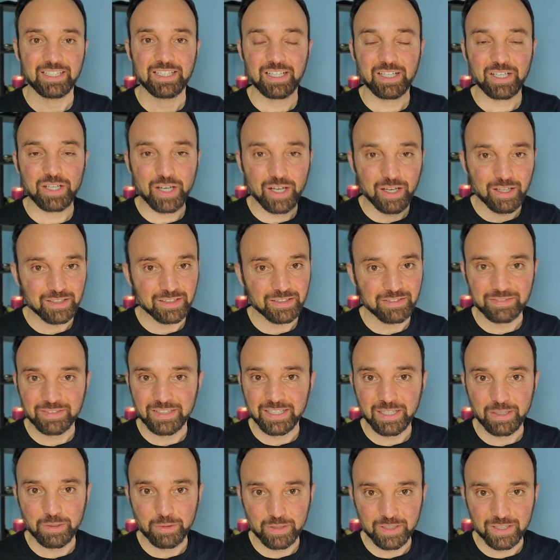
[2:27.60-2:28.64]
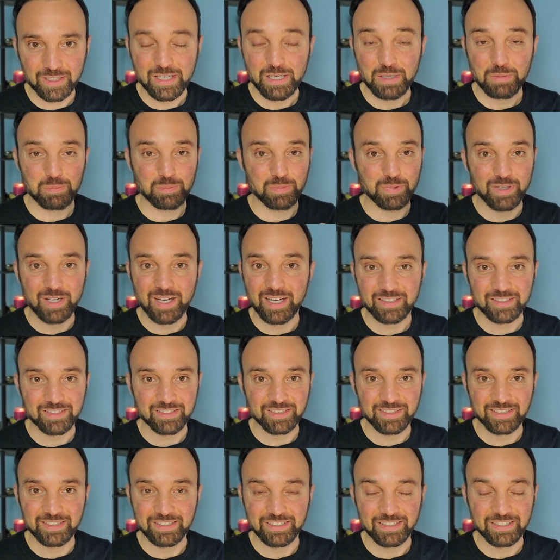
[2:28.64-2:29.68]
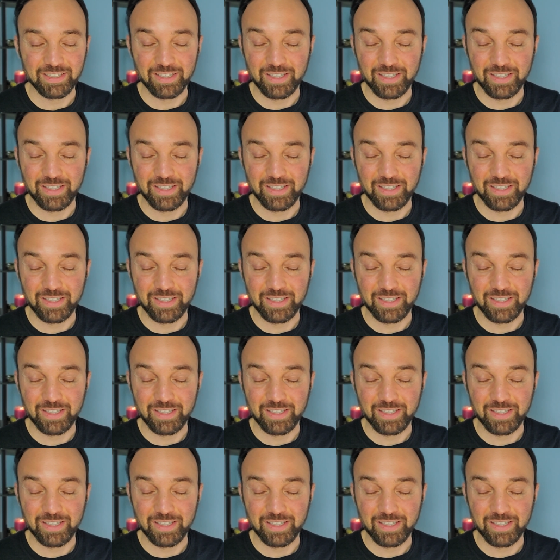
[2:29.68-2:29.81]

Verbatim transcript: cauliflower, broccoli,